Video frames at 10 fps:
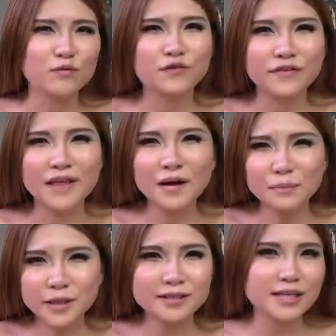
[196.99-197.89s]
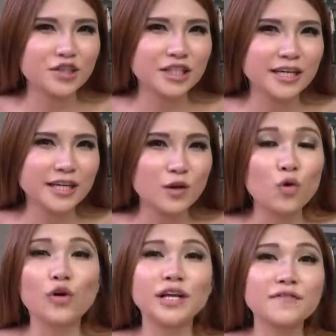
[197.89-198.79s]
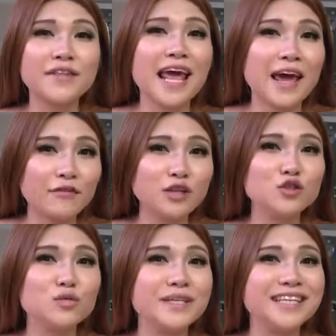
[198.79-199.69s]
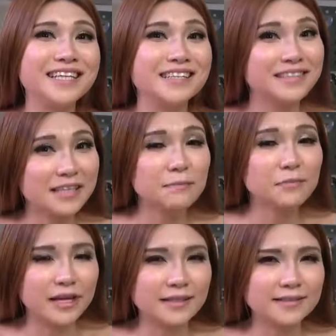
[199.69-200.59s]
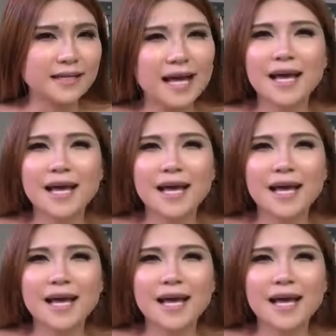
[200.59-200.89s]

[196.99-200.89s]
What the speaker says: without me touching it or even having to be in the same place.